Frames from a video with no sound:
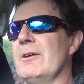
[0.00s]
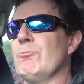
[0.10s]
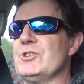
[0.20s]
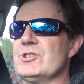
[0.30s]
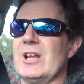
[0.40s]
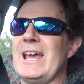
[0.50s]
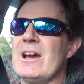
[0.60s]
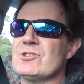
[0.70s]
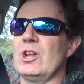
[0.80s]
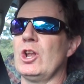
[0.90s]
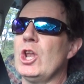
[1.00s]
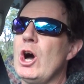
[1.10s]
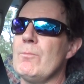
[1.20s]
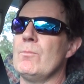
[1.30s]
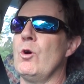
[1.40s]
which allows a
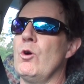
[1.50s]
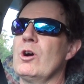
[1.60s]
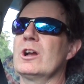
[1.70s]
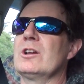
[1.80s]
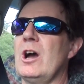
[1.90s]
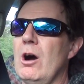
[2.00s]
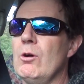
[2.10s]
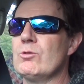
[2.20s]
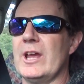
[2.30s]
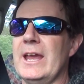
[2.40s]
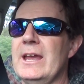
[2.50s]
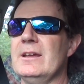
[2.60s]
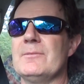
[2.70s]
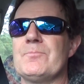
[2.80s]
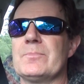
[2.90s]
lot more cold air,
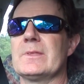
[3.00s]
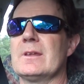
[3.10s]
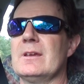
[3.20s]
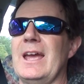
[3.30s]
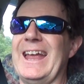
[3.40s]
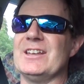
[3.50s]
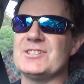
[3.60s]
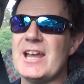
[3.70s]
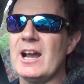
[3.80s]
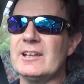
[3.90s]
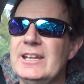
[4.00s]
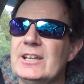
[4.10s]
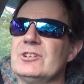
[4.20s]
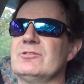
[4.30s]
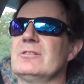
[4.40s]
and ducting
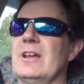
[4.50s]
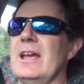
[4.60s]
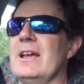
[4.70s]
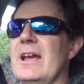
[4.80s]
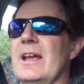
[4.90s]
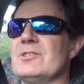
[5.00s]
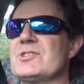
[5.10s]
it and